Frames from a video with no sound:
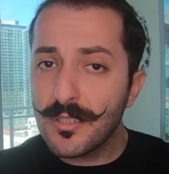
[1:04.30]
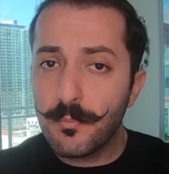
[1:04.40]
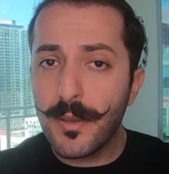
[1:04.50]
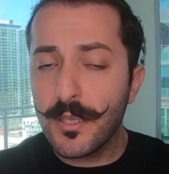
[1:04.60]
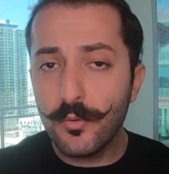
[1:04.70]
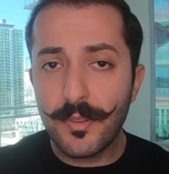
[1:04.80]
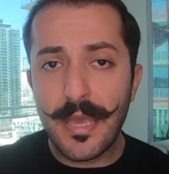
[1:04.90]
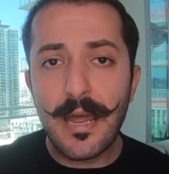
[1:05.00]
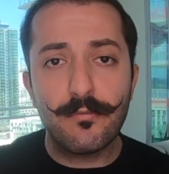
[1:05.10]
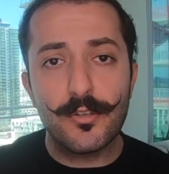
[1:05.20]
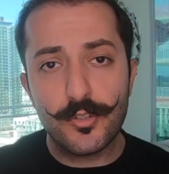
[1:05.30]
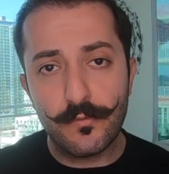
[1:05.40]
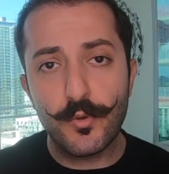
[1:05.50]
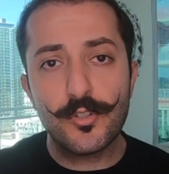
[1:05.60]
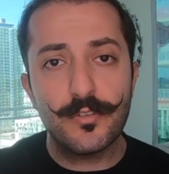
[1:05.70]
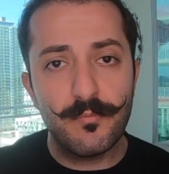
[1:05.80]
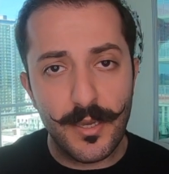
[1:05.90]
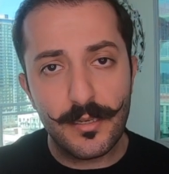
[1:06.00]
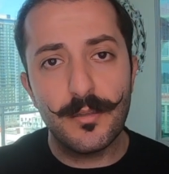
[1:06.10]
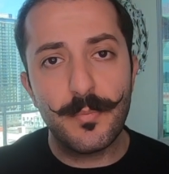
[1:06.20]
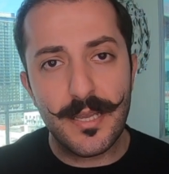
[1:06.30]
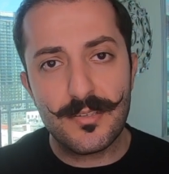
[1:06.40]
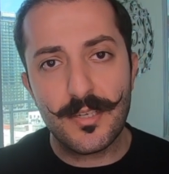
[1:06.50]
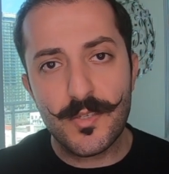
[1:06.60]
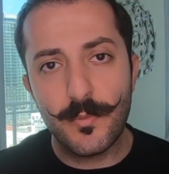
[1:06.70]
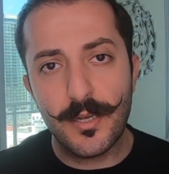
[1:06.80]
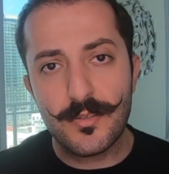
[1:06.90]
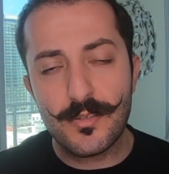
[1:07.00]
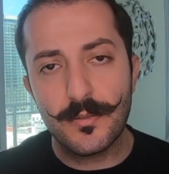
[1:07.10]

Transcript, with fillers: pay you the average of what you've made in the past six months.